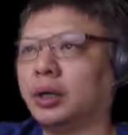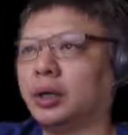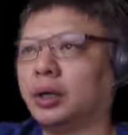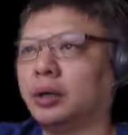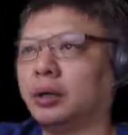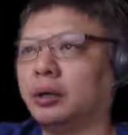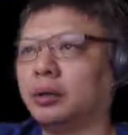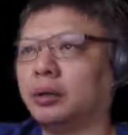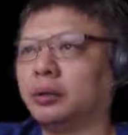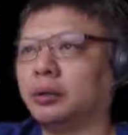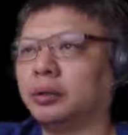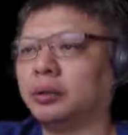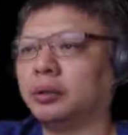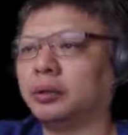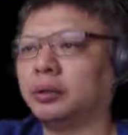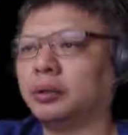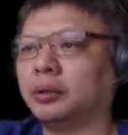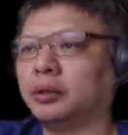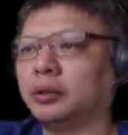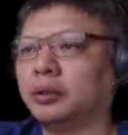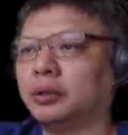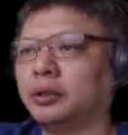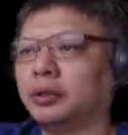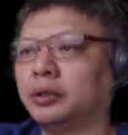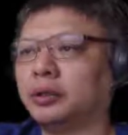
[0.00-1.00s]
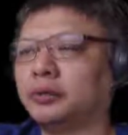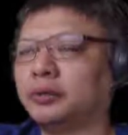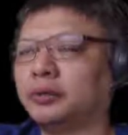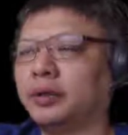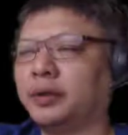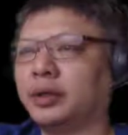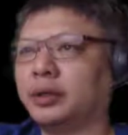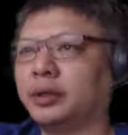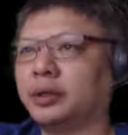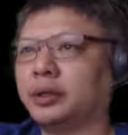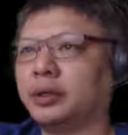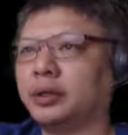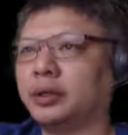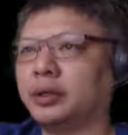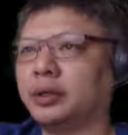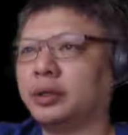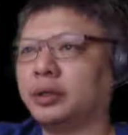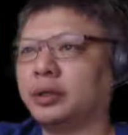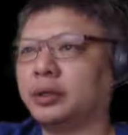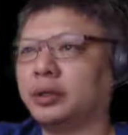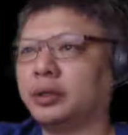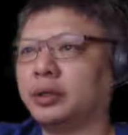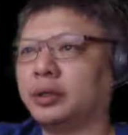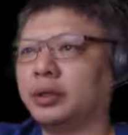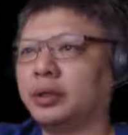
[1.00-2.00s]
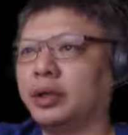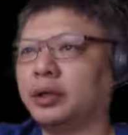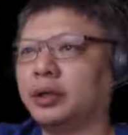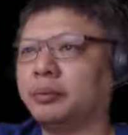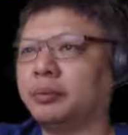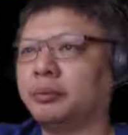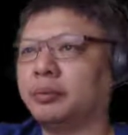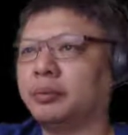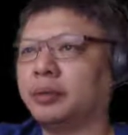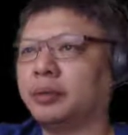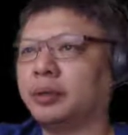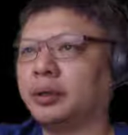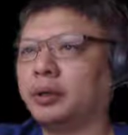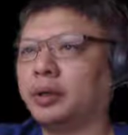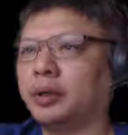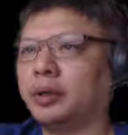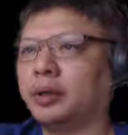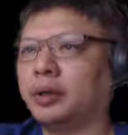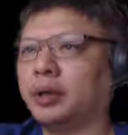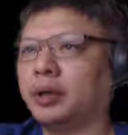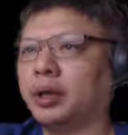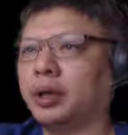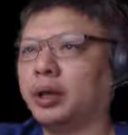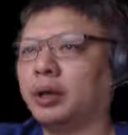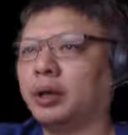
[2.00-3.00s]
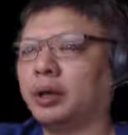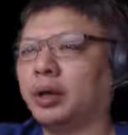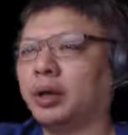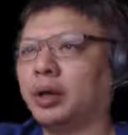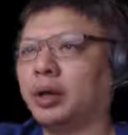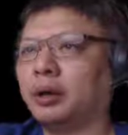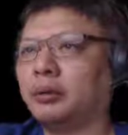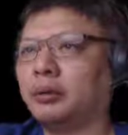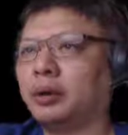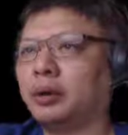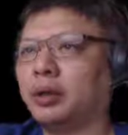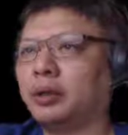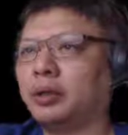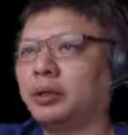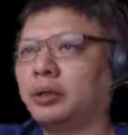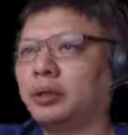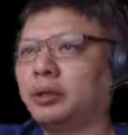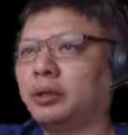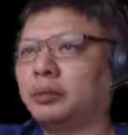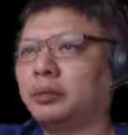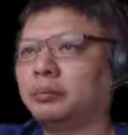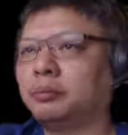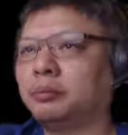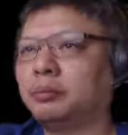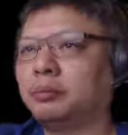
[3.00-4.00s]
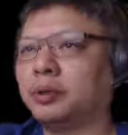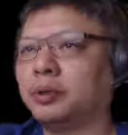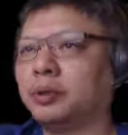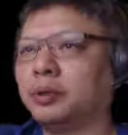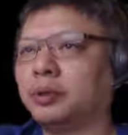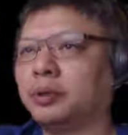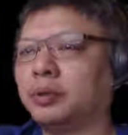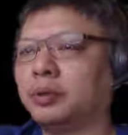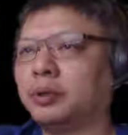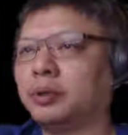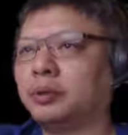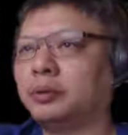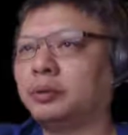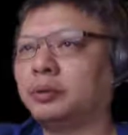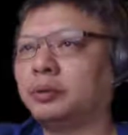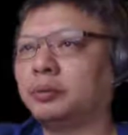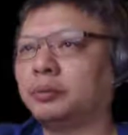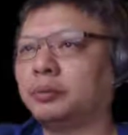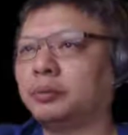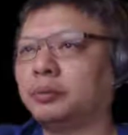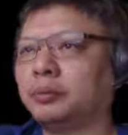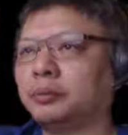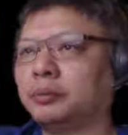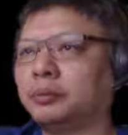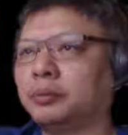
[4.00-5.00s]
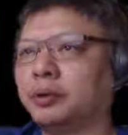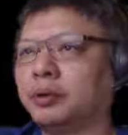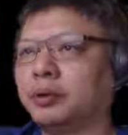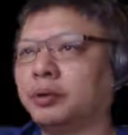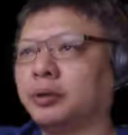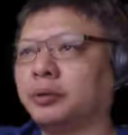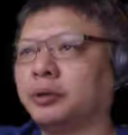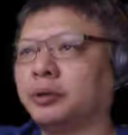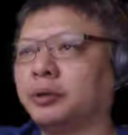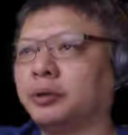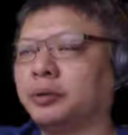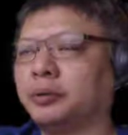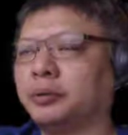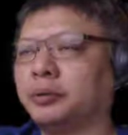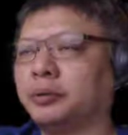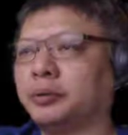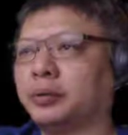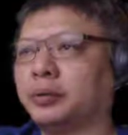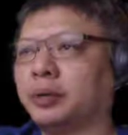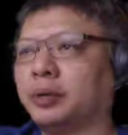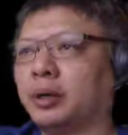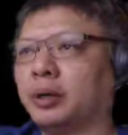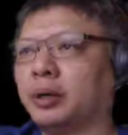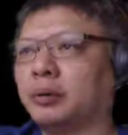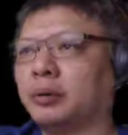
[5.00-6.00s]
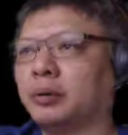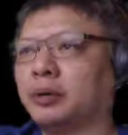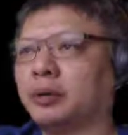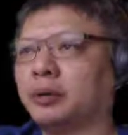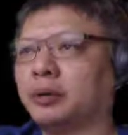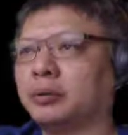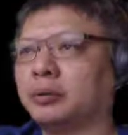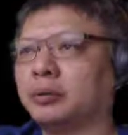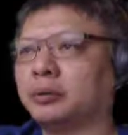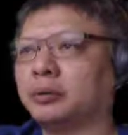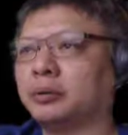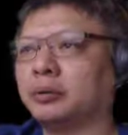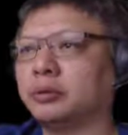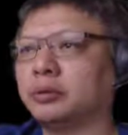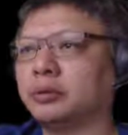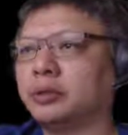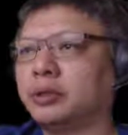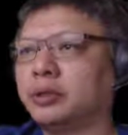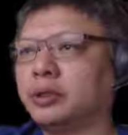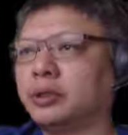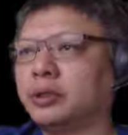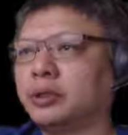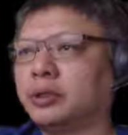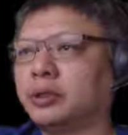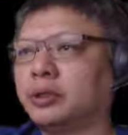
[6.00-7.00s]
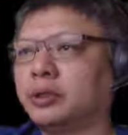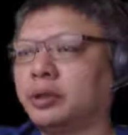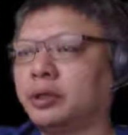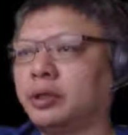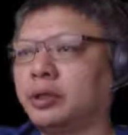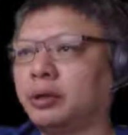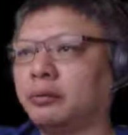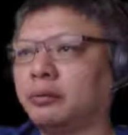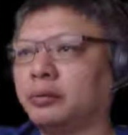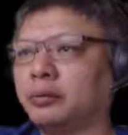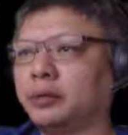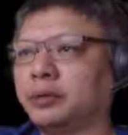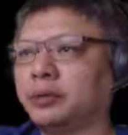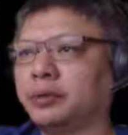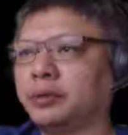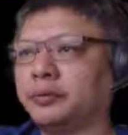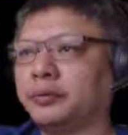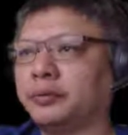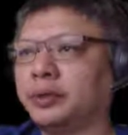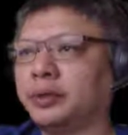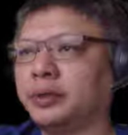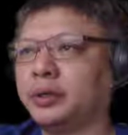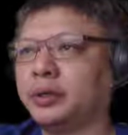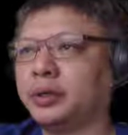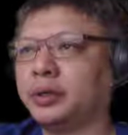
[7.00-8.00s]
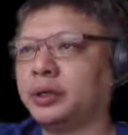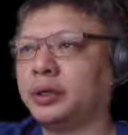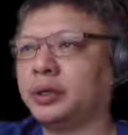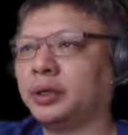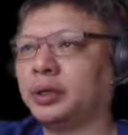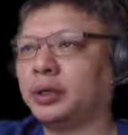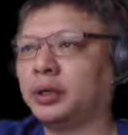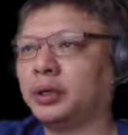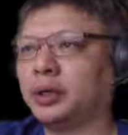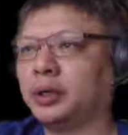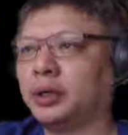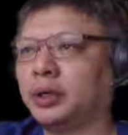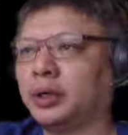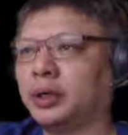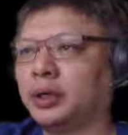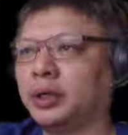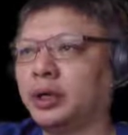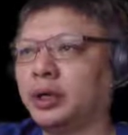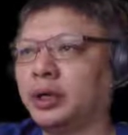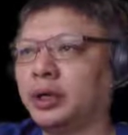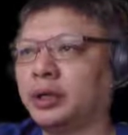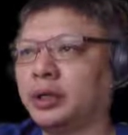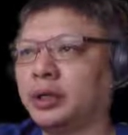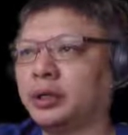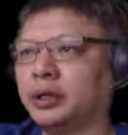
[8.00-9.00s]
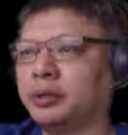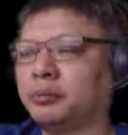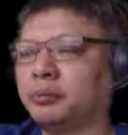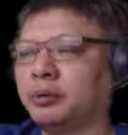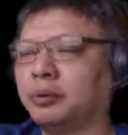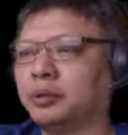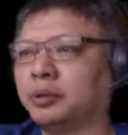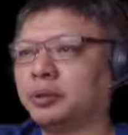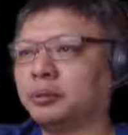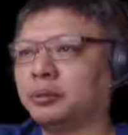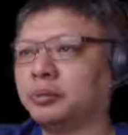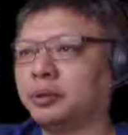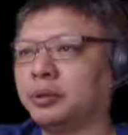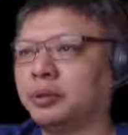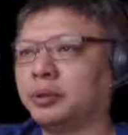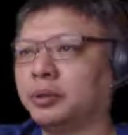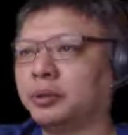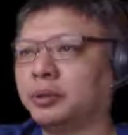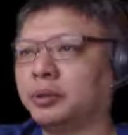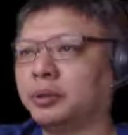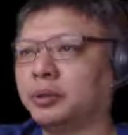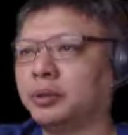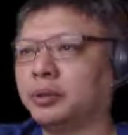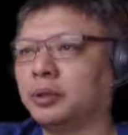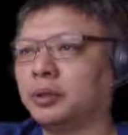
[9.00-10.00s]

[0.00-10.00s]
on this flank early in the game. And r1 plus 1 would be continued with r1 equals to 6, and that would sever another possible